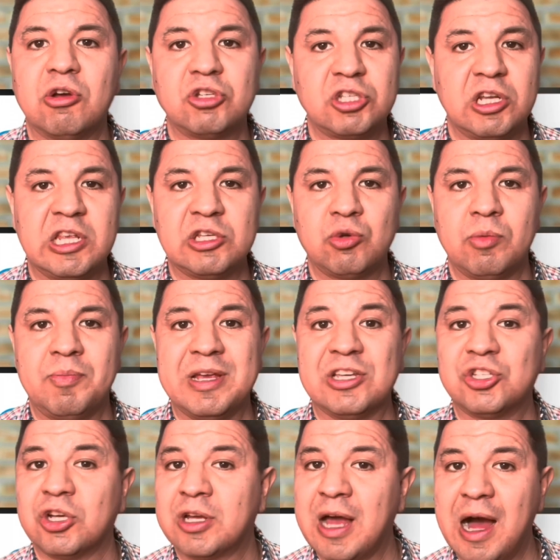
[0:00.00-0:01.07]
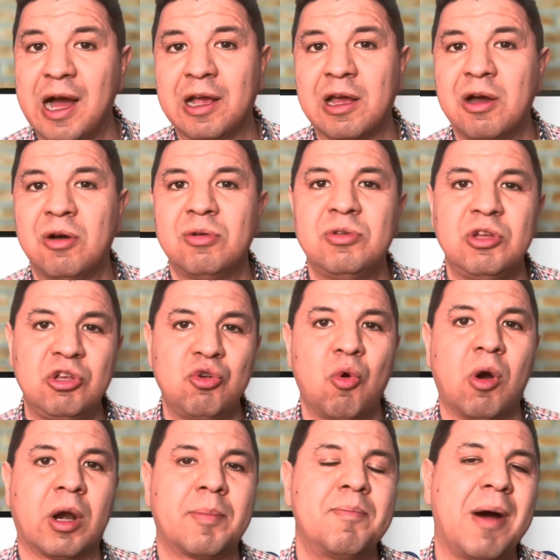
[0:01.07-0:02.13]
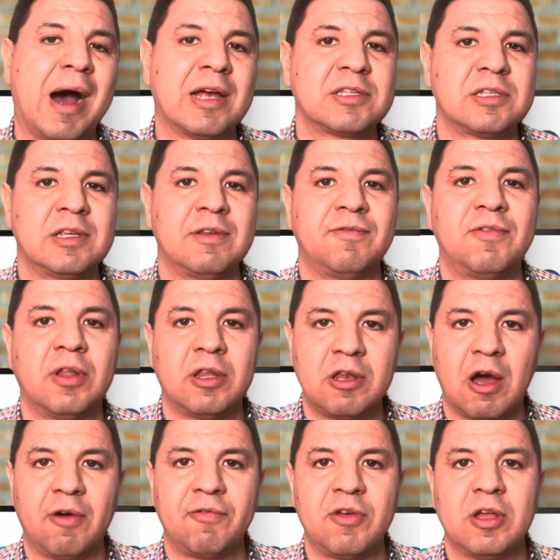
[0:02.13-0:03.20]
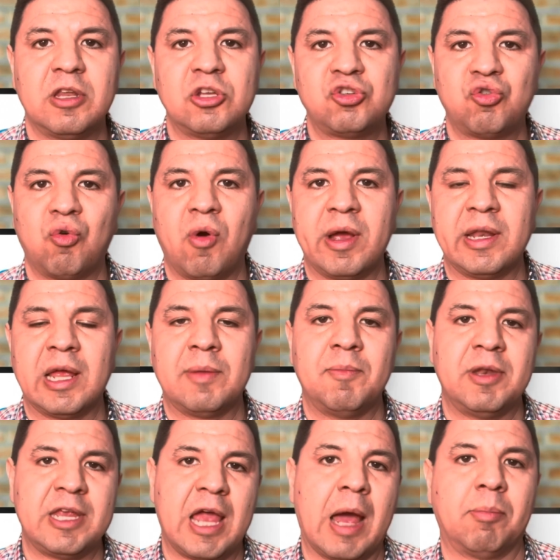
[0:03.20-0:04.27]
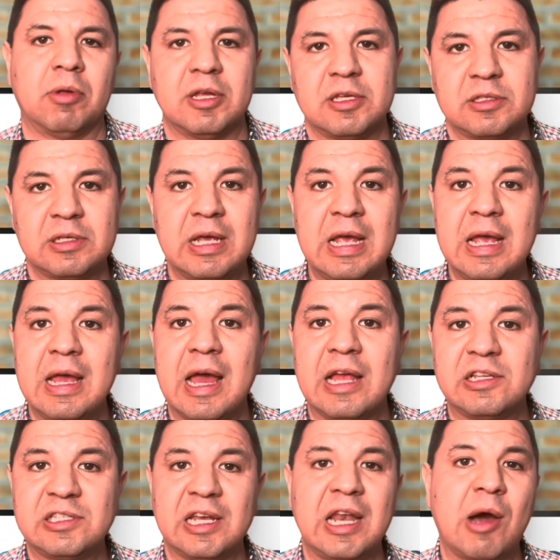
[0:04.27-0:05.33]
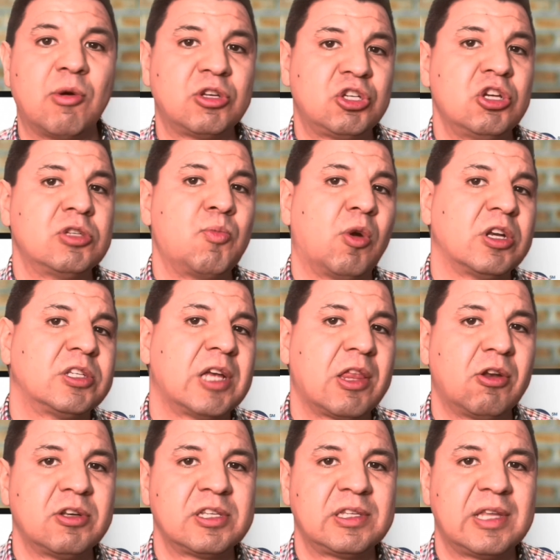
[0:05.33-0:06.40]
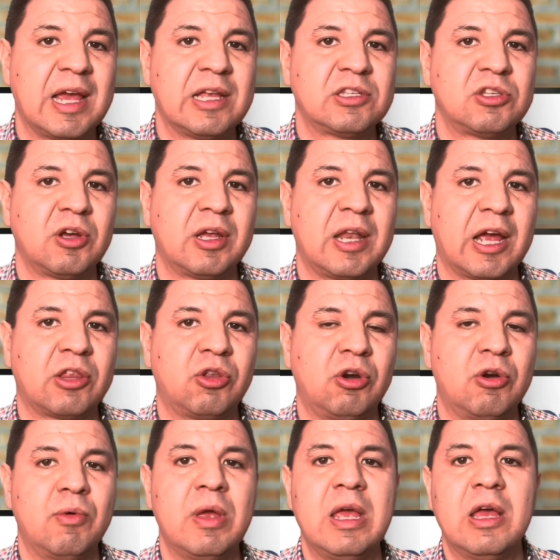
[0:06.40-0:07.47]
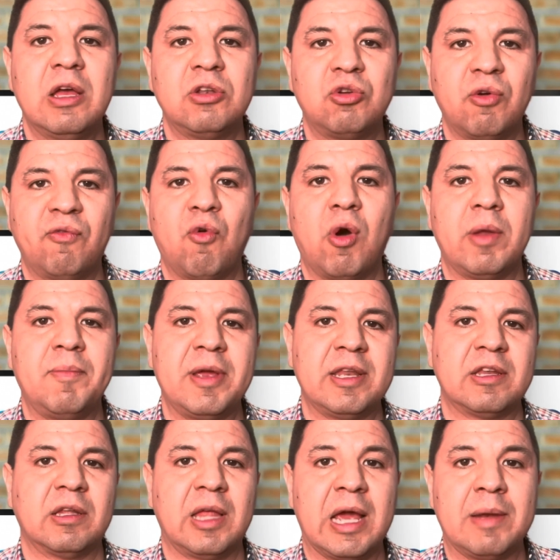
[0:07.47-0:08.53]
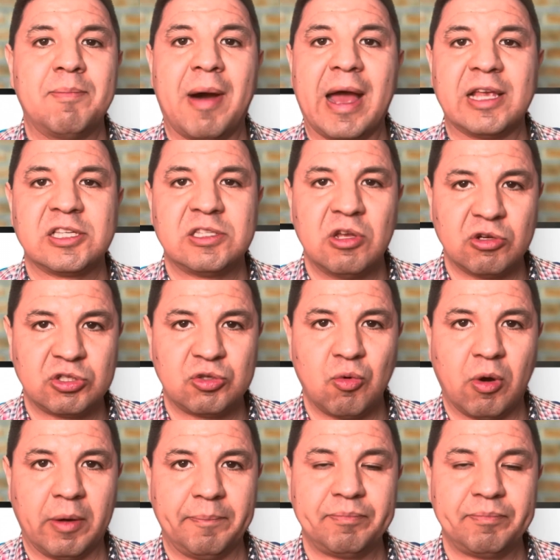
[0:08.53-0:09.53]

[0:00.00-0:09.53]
cities would be Chicago, New York, Boston, Philadelphia, Detroit, and Minneapolis. Instead, I would choose more southern states to connect through to avoid being delayed by a snowstorm.